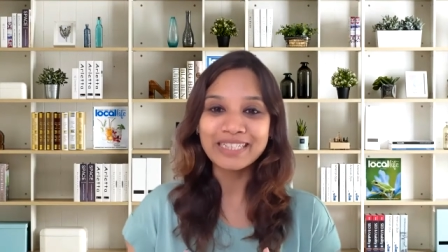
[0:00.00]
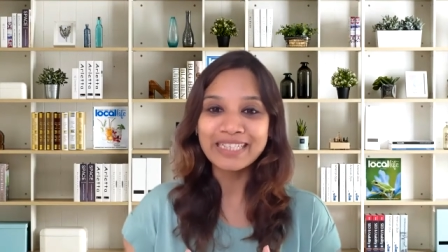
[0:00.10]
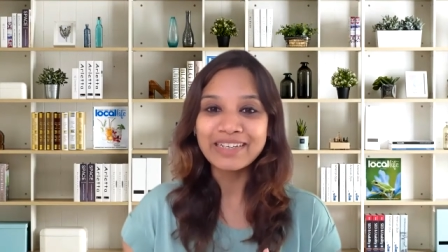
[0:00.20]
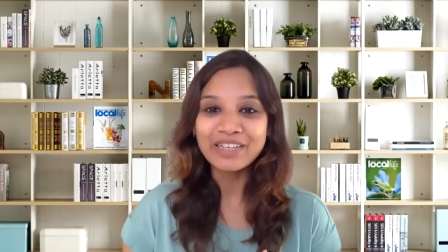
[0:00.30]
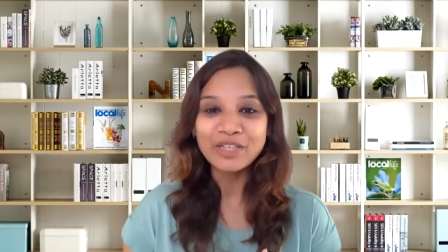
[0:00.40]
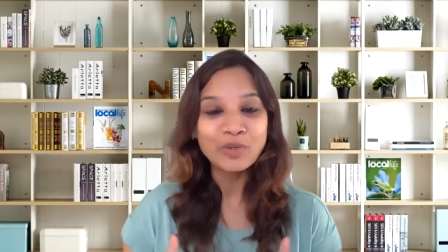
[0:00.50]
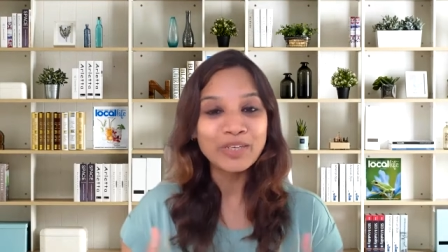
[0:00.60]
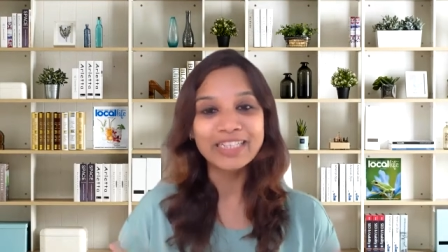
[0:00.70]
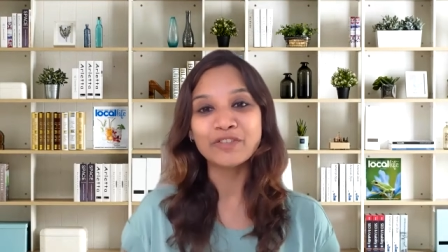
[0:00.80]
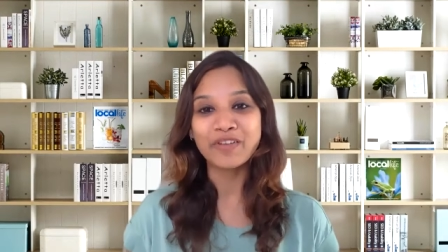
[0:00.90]
clearing your
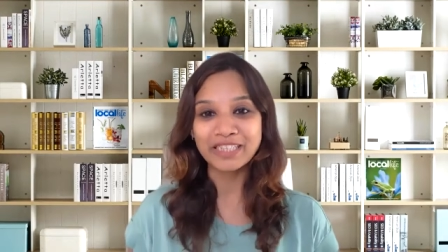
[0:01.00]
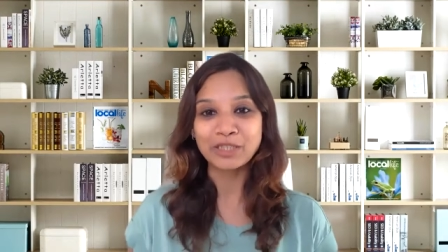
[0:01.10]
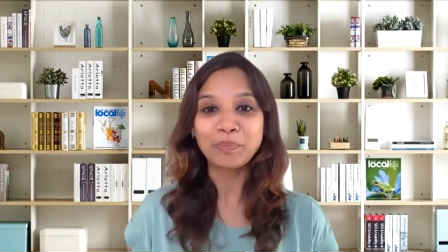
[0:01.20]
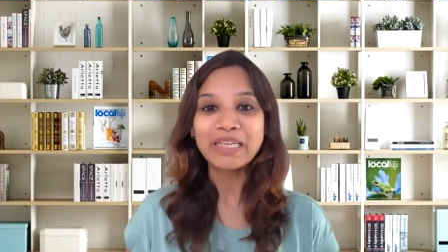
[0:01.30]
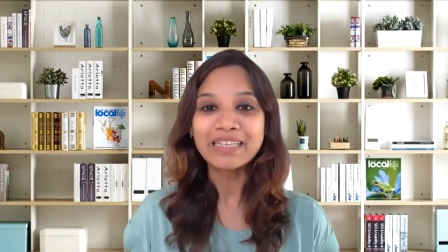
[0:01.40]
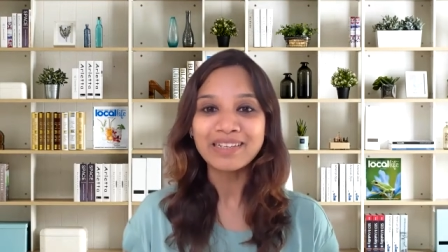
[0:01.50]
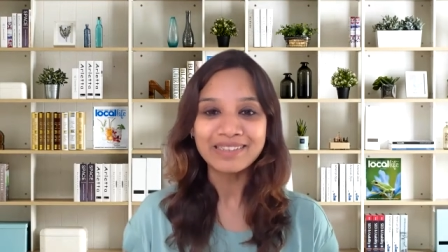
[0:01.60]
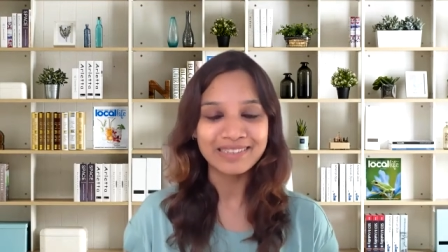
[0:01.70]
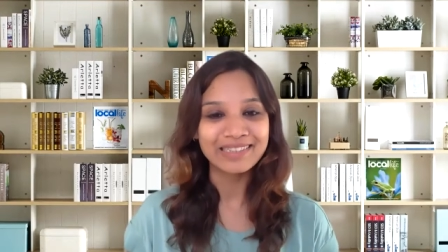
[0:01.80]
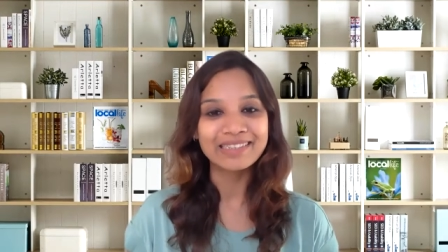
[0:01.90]
negative
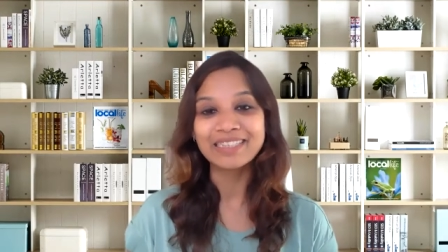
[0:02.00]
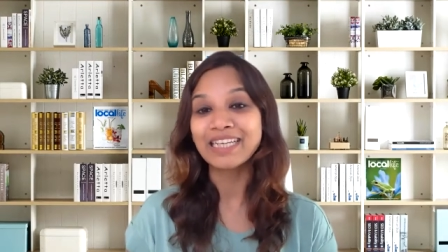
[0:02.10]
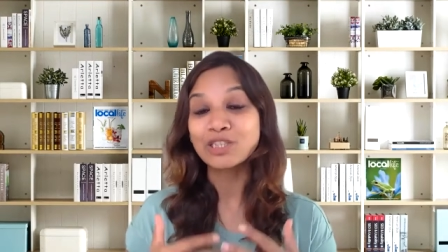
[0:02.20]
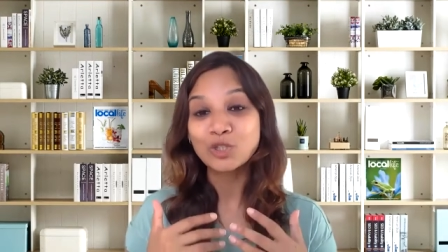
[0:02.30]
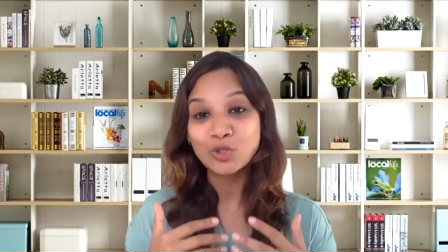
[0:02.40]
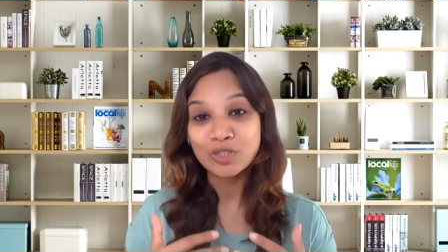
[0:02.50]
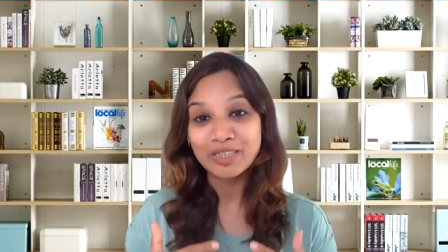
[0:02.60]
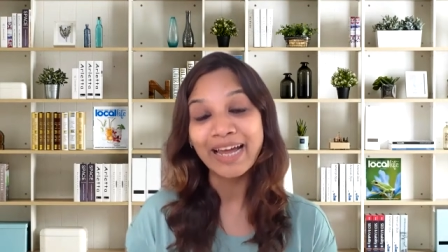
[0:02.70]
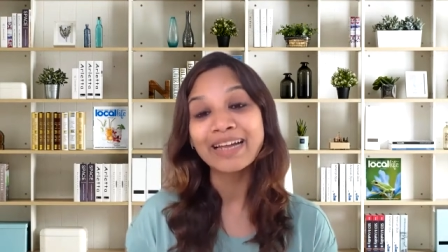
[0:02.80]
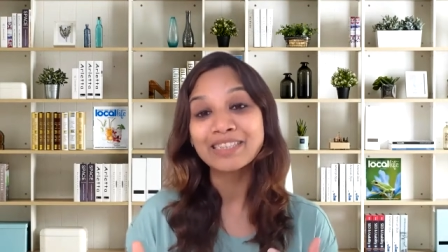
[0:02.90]
experiences is
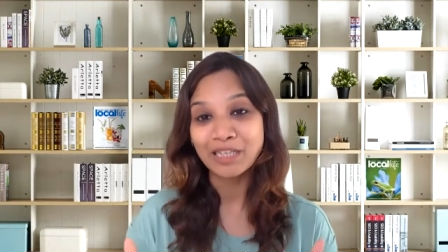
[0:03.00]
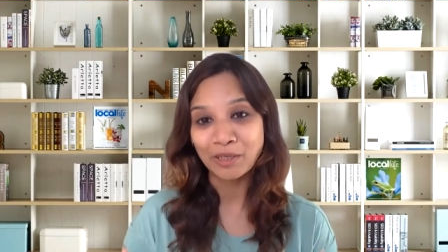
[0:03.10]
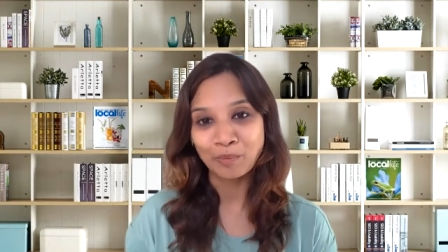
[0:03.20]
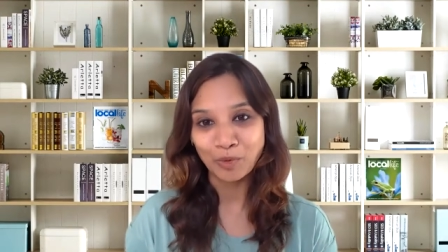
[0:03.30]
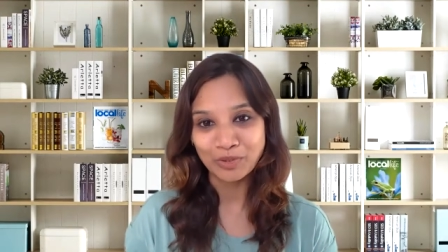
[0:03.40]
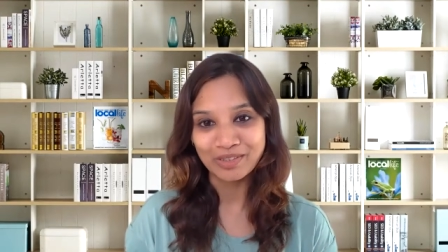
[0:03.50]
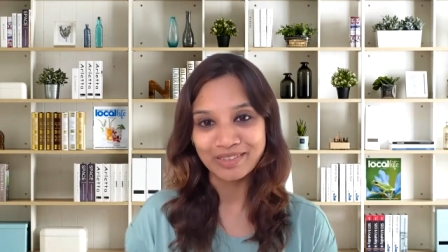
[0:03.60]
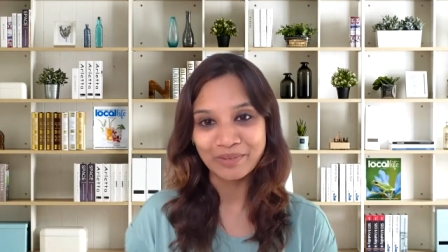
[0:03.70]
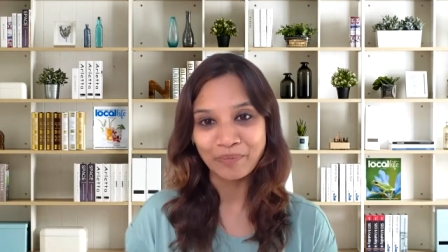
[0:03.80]
that important.